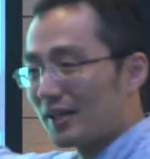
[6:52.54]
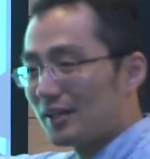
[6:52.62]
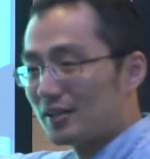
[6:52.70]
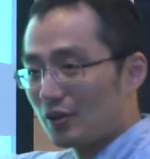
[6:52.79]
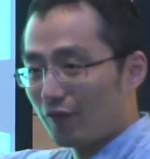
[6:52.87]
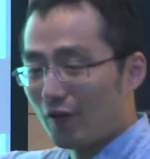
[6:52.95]

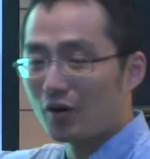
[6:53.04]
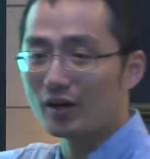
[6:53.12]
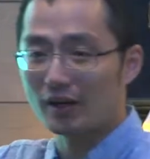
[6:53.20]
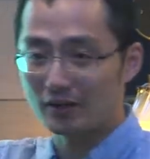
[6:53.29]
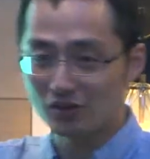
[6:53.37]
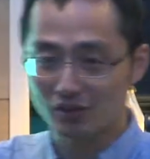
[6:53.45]
need to
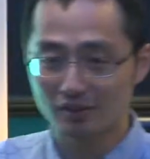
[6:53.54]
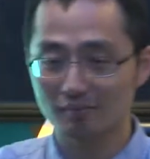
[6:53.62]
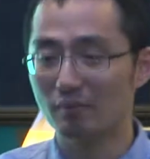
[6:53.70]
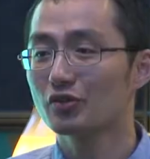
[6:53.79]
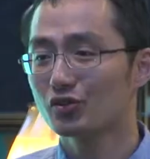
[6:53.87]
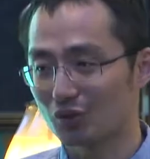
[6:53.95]
focus.
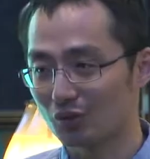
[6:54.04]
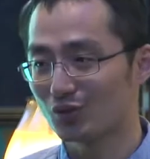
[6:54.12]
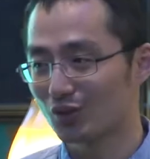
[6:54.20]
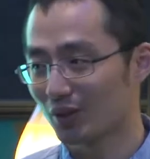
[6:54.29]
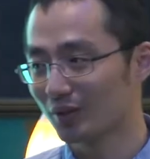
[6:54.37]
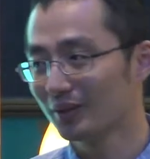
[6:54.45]
Most students
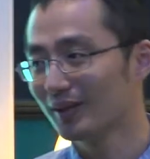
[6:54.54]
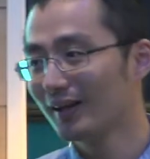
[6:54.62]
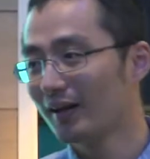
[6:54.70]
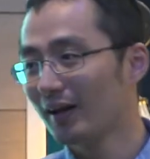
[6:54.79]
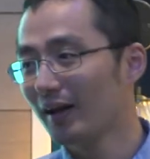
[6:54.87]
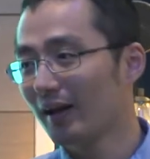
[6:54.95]
do.
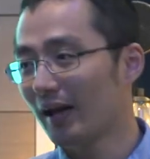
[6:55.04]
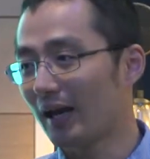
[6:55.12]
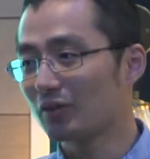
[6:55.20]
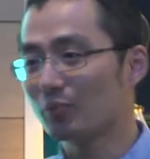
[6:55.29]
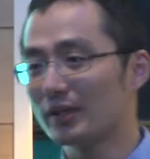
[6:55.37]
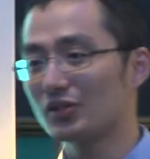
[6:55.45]

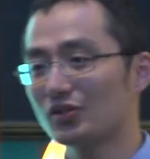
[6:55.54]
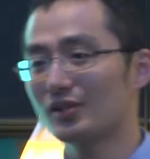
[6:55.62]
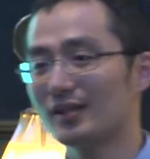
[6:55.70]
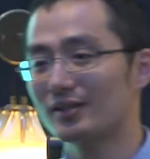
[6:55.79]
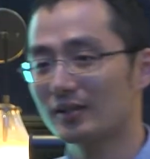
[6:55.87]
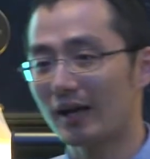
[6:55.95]
And we just
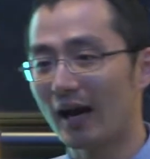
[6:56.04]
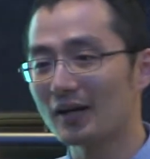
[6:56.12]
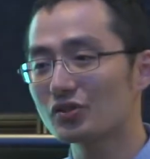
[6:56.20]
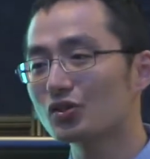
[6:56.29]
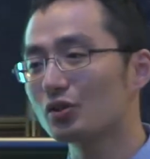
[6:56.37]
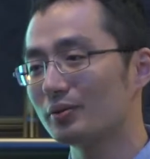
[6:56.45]
need to, I
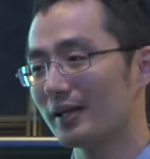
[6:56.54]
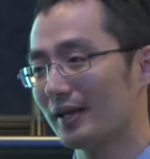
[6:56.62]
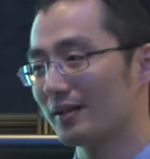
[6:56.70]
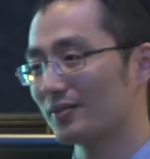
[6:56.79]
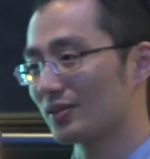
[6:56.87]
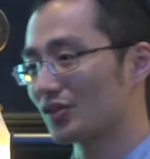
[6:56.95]
just
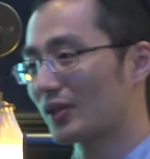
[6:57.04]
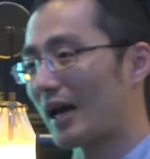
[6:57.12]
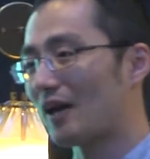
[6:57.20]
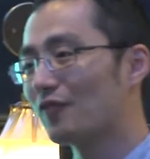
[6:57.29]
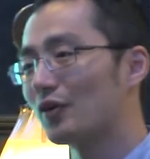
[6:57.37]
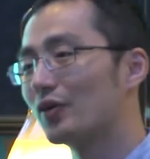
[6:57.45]
created the
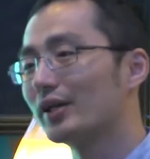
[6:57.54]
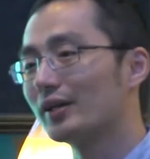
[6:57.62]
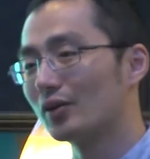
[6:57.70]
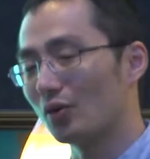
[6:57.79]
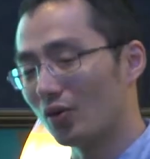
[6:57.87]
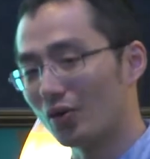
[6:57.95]

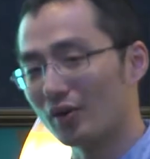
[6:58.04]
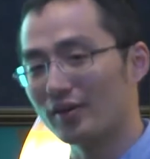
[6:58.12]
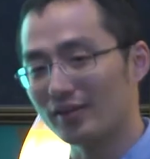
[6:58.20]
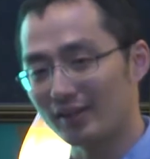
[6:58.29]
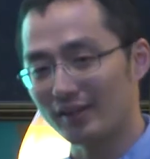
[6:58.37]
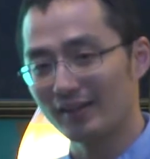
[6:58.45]
scaffolding or
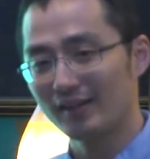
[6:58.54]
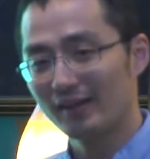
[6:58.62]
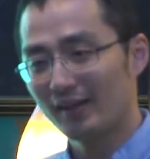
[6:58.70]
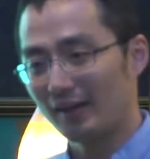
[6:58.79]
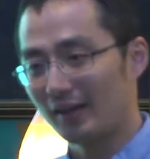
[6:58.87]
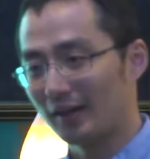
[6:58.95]
the
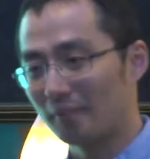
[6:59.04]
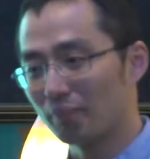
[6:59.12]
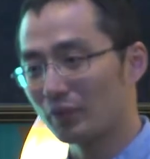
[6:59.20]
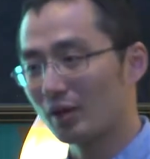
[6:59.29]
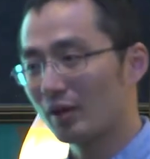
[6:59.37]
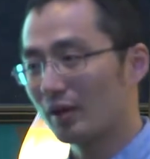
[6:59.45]

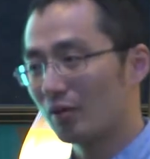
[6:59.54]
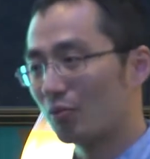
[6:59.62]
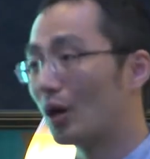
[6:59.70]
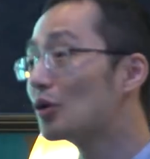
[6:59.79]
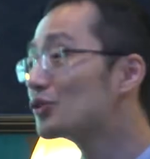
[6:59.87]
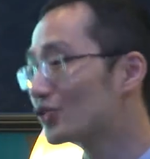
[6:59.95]

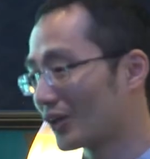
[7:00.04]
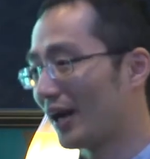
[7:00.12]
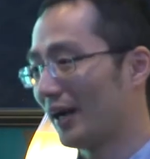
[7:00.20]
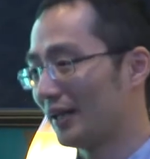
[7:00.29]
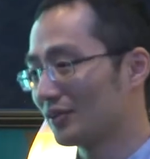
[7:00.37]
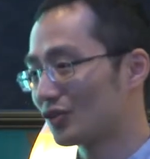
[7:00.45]
road
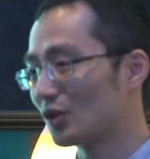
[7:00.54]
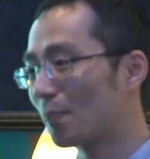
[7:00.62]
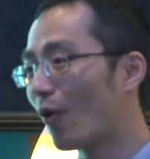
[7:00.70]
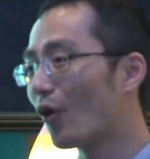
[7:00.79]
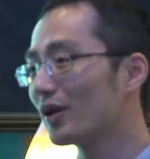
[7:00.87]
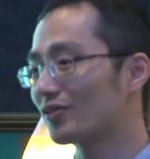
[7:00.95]
signs to
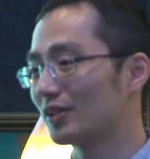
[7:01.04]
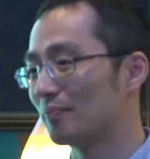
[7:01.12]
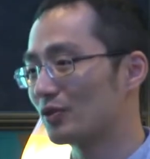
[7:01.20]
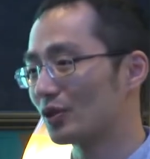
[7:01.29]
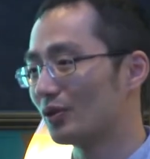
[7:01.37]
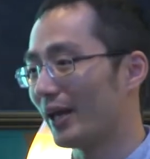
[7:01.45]
point them
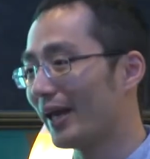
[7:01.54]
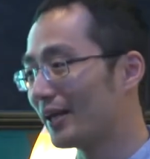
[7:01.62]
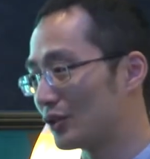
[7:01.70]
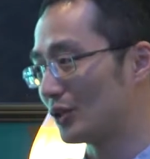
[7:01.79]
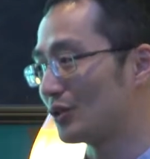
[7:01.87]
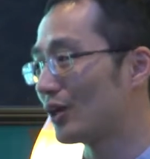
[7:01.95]
to, hey,
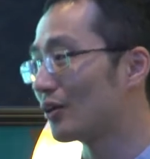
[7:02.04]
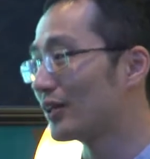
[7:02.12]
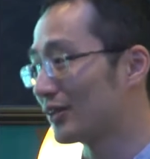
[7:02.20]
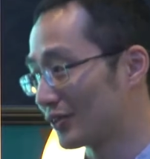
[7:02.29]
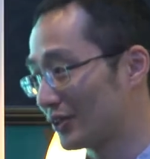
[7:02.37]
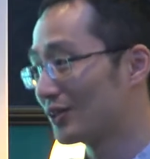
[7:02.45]
you know
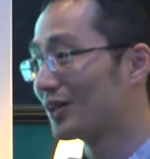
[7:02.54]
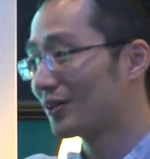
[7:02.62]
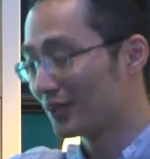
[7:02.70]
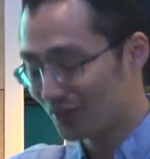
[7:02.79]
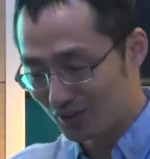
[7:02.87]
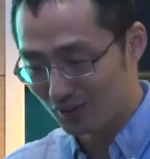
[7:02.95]
this? Do you know
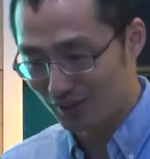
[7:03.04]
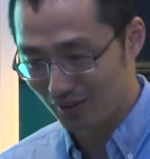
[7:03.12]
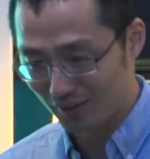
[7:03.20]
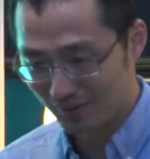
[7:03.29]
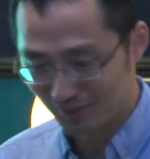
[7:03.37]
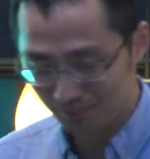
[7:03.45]
this? Do you know
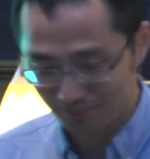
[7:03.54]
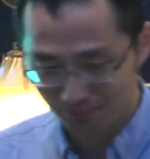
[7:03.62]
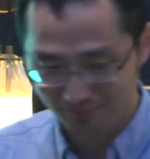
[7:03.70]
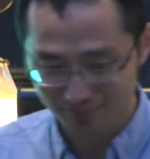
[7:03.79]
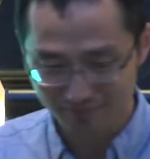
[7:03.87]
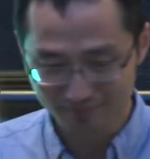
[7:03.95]
this?
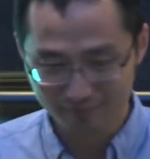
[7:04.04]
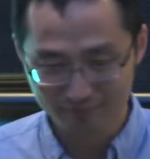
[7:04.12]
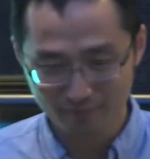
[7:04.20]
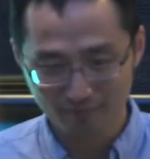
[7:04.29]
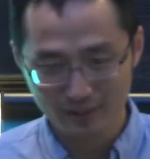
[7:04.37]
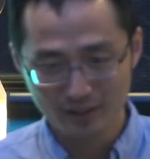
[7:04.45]

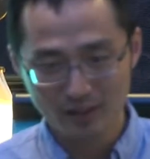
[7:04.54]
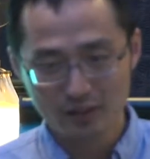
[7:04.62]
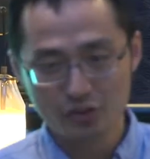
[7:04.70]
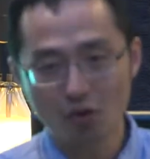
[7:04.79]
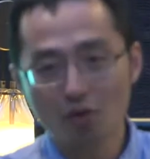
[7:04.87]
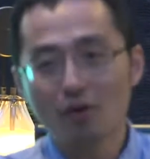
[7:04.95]

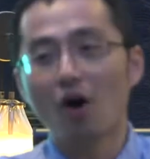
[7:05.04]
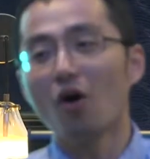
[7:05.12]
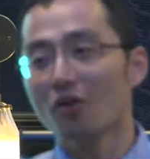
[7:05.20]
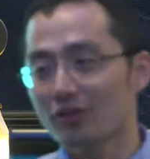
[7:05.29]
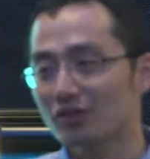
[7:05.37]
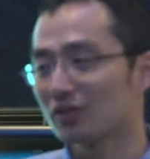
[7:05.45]
So
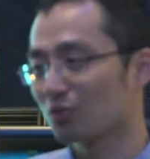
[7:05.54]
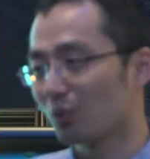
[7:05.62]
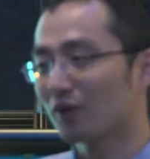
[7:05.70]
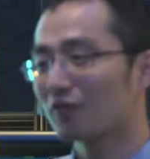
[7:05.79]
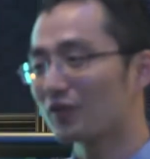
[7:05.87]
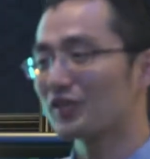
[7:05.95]
all this is
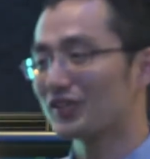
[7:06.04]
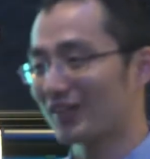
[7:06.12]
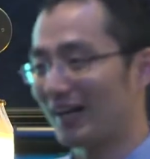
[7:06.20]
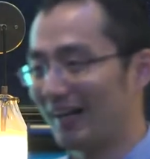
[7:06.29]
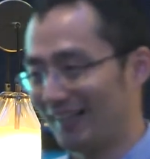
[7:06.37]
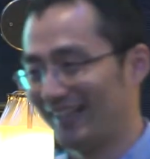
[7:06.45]
wonderful
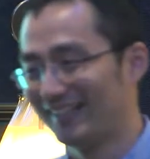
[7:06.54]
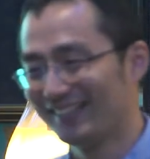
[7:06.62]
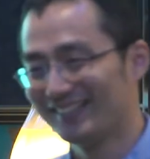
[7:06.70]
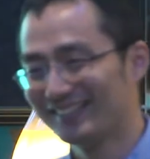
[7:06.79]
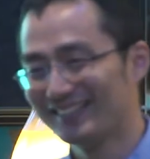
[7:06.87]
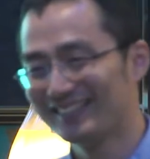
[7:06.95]
design,
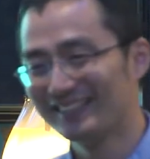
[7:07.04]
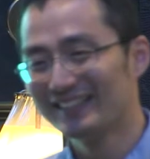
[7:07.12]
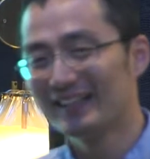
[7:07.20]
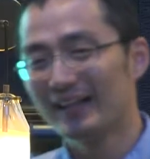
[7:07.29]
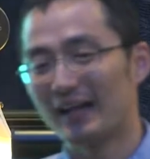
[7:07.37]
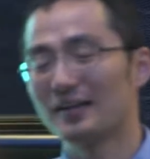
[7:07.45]

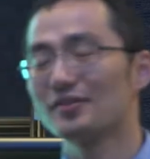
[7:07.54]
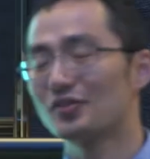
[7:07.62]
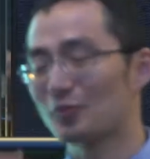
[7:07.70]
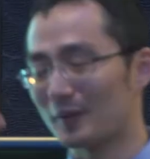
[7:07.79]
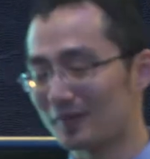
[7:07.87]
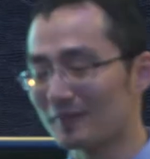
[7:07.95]
and it's
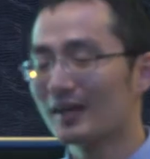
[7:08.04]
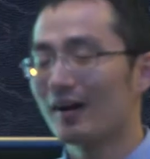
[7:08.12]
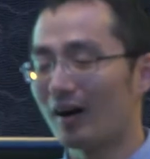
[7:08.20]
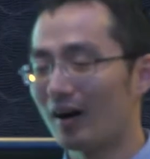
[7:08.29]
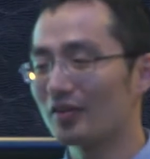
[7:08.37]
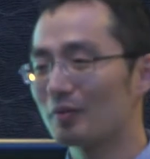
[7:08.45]
been
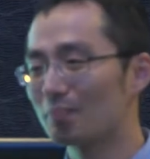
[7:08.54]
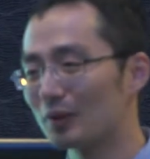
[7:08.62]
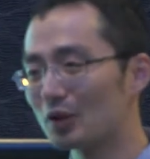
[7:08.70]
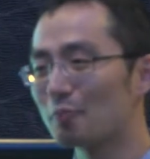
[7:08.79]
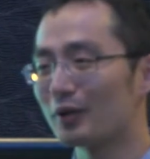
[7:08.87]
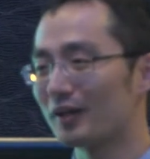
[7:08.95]
on the
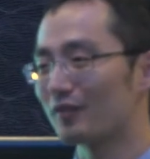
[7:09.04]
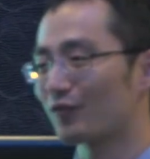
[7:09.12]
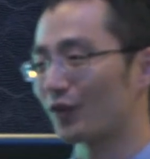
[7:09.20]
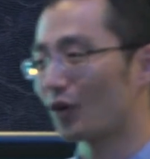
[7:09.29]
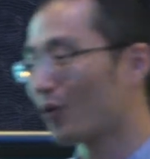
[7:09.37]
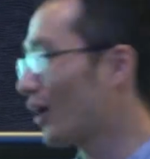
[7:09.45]
blueprint
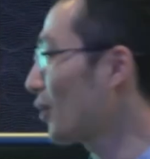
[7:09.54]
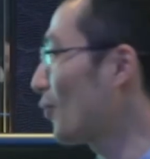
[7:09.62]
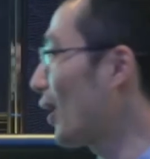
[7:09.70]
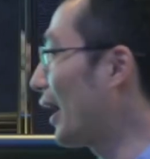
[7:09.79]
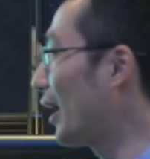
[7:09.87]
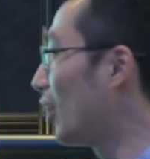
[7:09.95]
for quite a
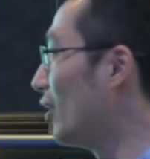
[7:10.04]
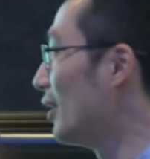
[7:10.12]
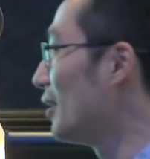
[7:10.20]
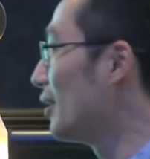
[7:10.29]
while